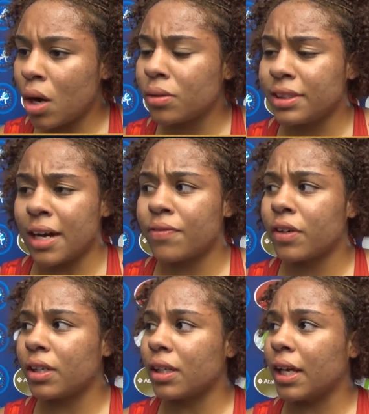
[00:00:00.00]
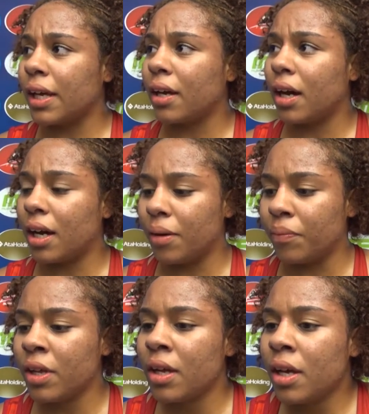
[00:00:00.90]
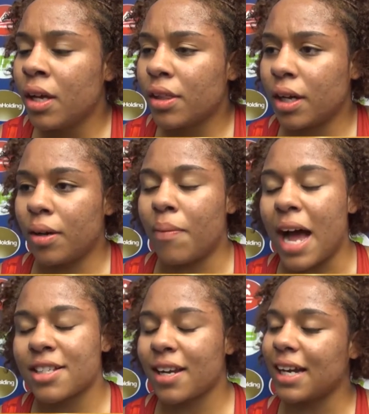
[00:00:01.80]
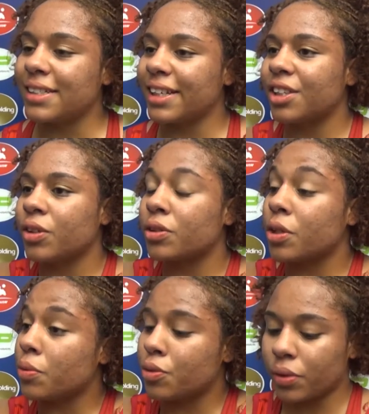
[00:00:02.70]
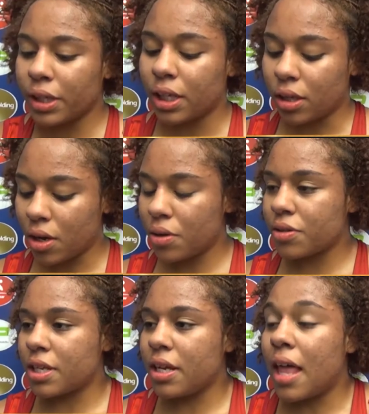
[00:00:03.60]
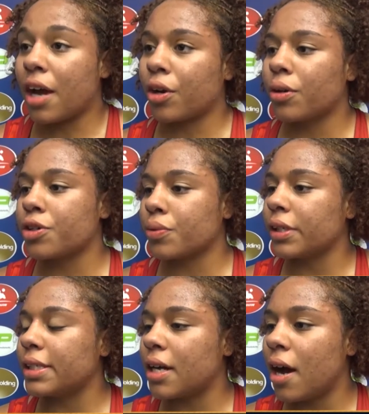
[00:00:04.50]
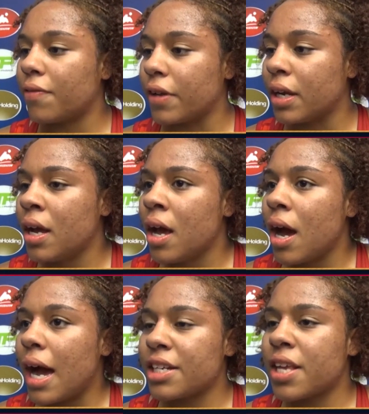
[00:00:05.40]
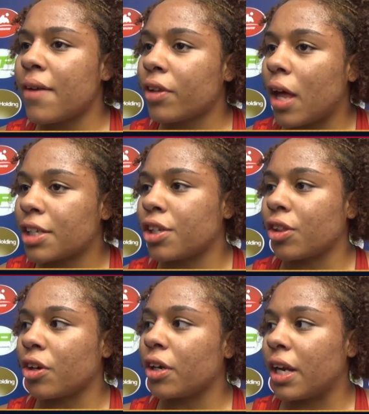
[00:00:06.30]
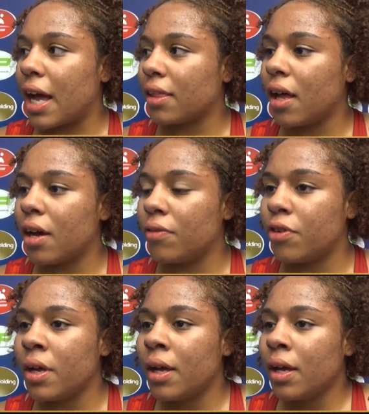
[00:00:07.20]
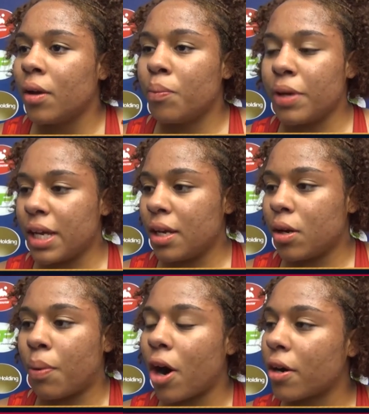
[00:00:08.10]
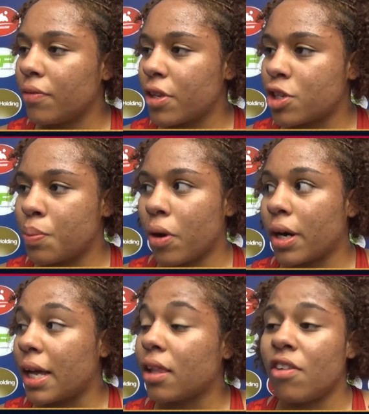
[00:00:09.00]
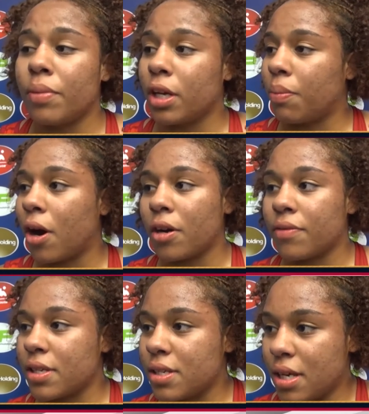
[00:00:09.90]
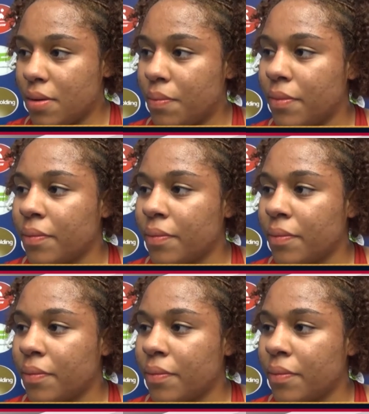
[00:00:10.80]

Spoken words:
Oh, definitely. The match that I did lose, it was really close and that girl was really tough. And I just have a lot to learn and I love being a part of this sport and I love being a part of this team.